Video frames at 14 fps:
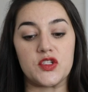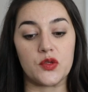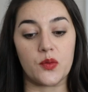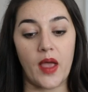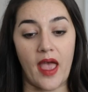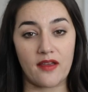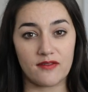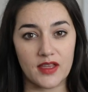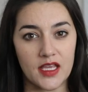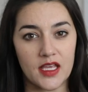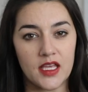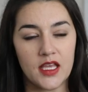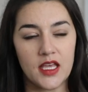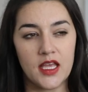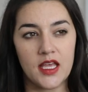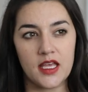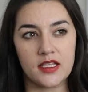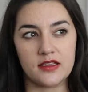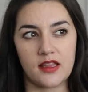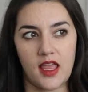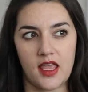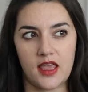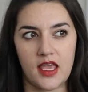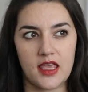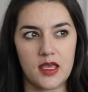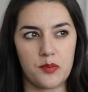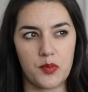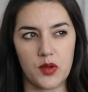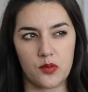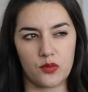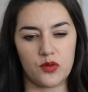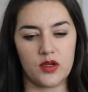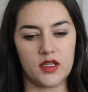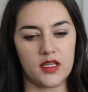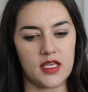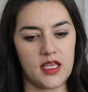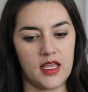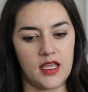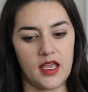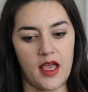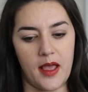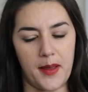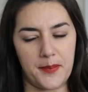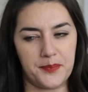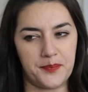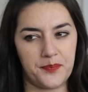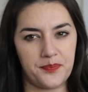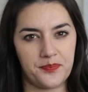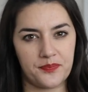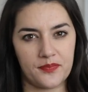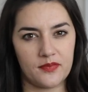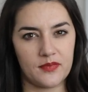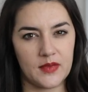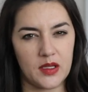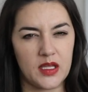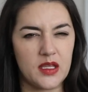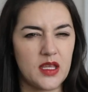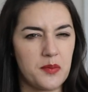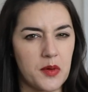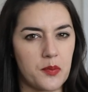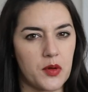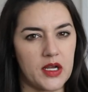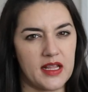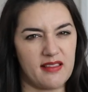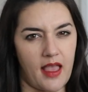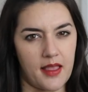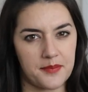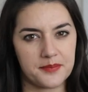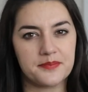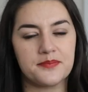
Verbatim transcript: too heavy. Like I keep it really, keep it pretty light.